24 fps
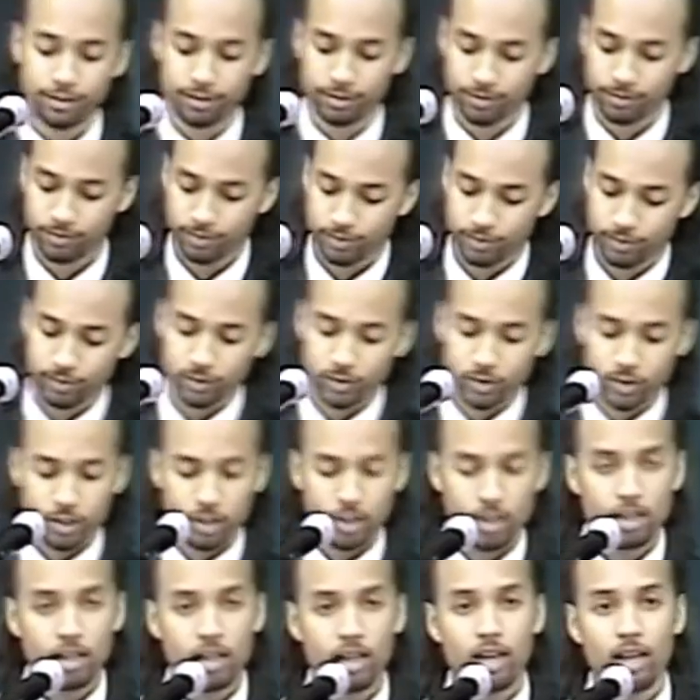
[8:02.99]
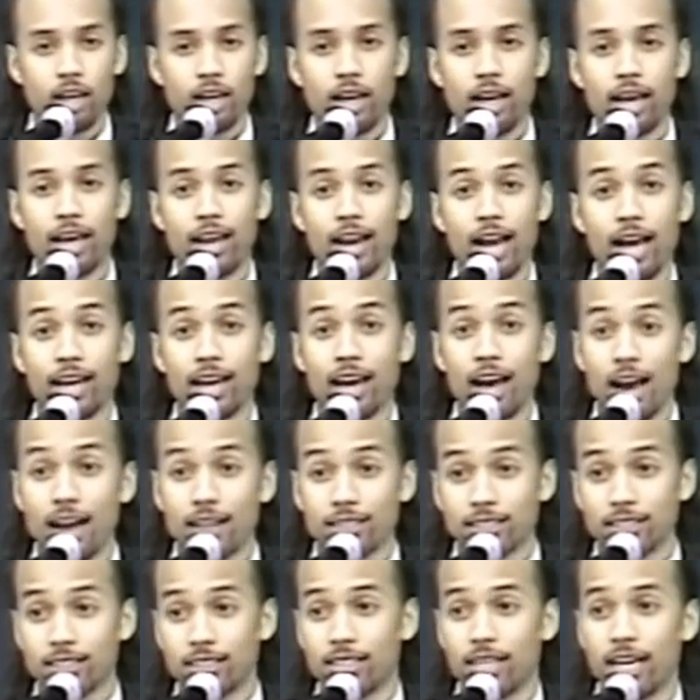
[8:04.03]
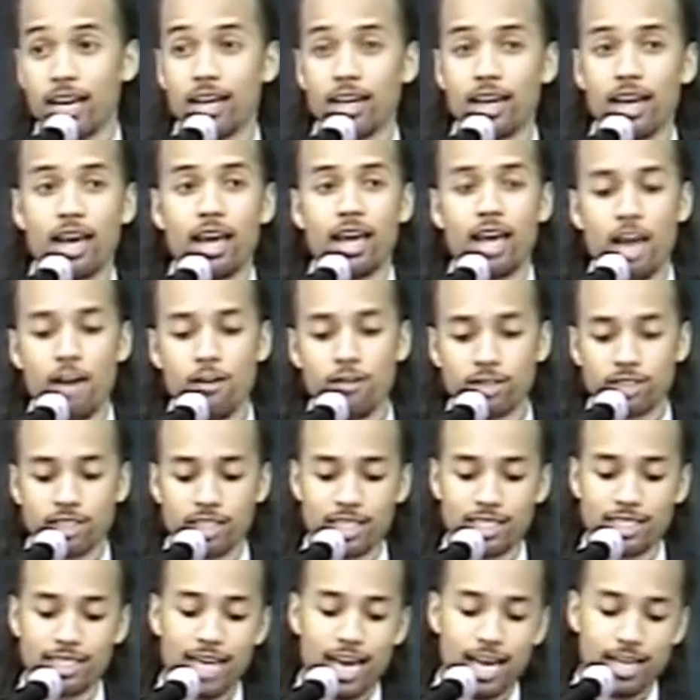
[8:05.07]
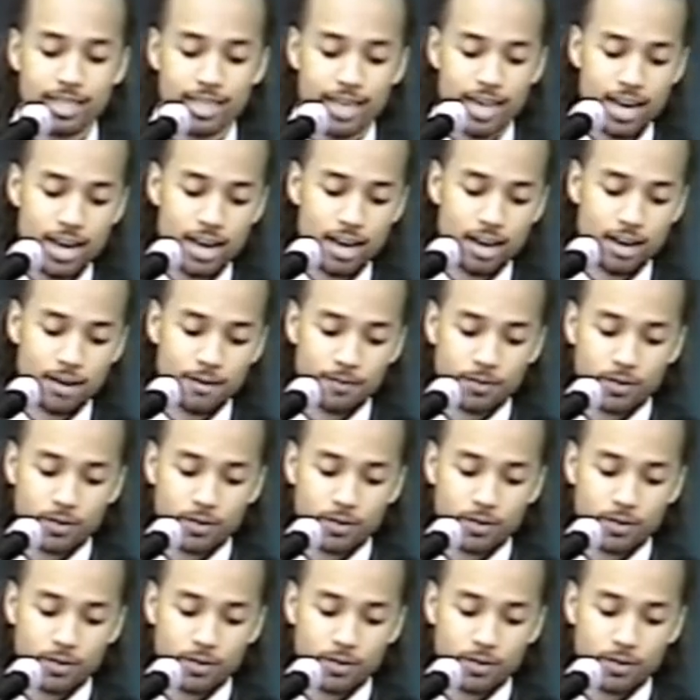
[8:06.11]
And I can honestly say that ever since that day,